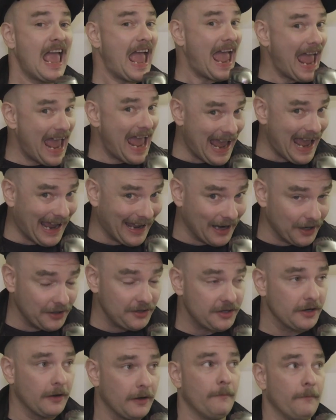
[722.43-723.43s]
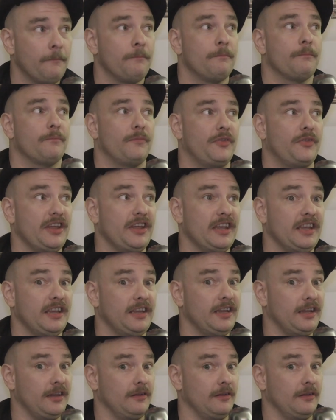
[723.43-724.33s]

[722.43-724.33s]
and the